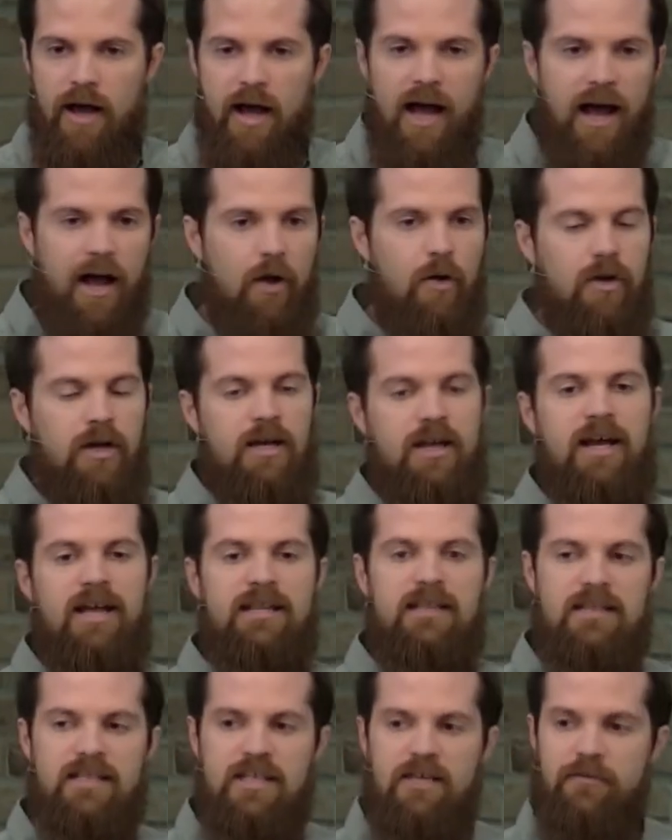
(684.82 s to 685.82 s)
How can I
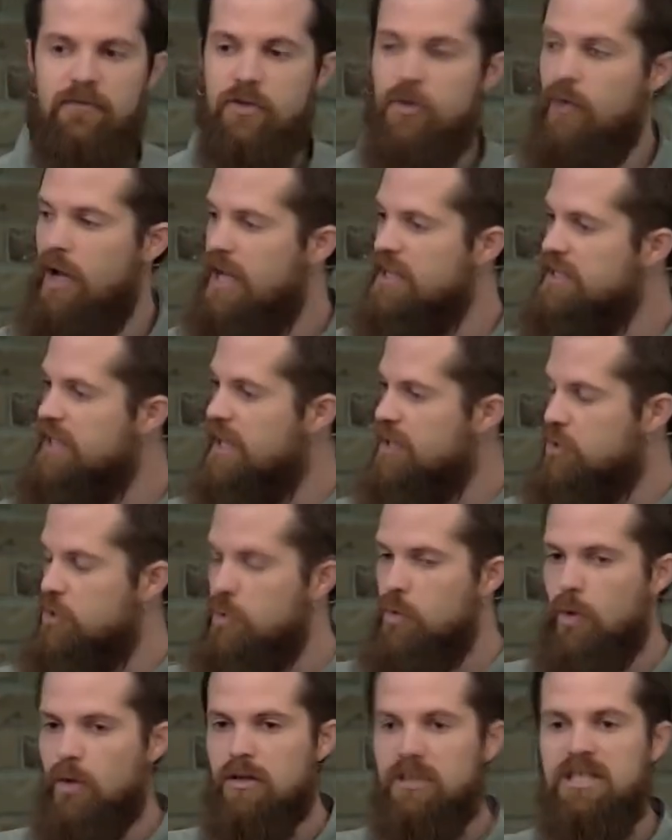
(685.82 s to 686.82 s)
leave you? And yet
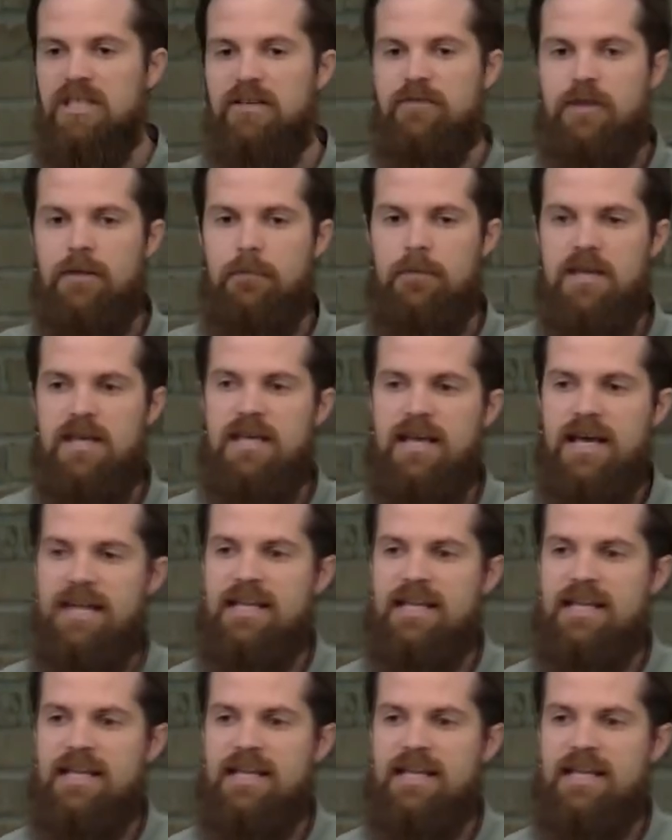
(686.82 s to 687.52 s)
you are leaving me.